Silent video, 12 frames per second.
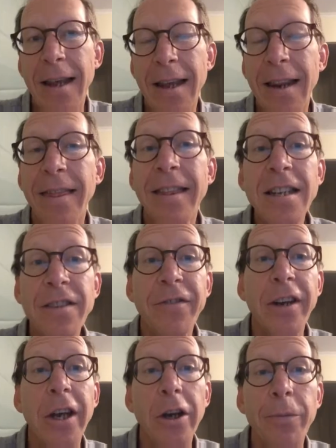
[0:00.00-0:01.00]
In this
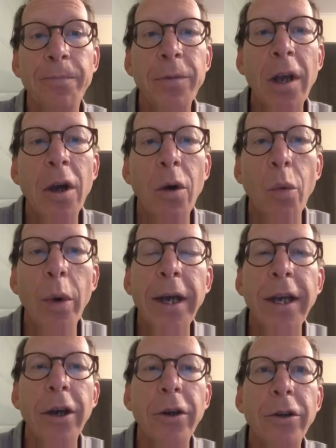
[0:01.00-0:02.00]
video, we're
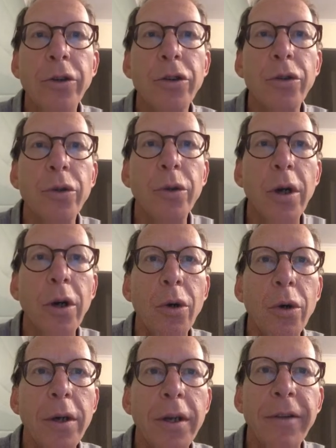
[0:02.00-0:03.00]
going to
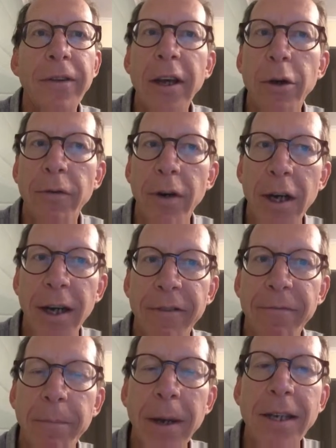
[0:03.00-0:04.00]
look at the value of life
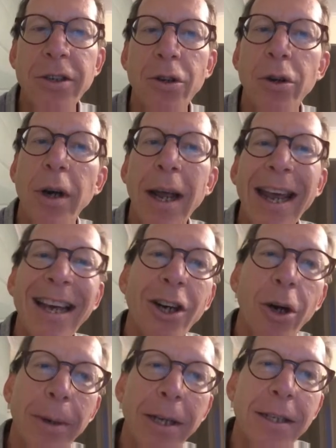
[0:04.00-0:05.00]
based on
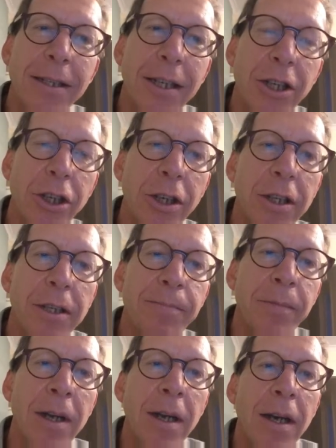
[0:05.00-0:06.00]
economic decisions,
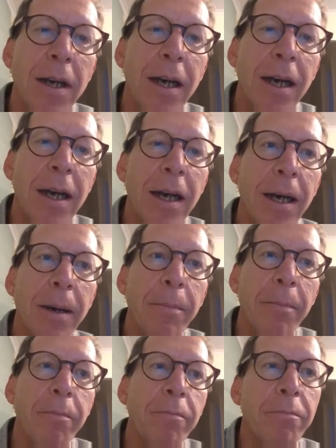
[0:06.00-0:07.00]

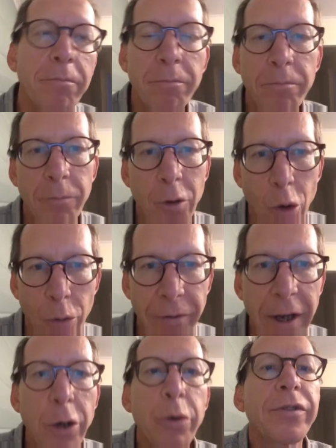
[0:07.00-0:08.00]
called
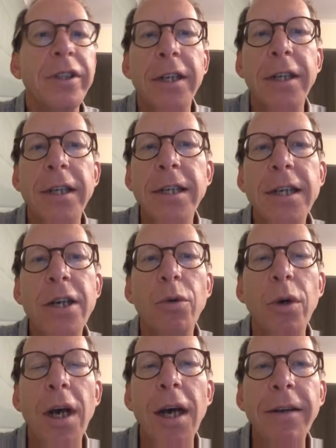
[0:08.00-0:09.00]
Value of Statistical
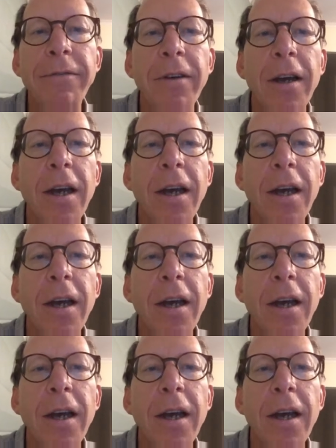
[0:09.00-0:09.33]
Life.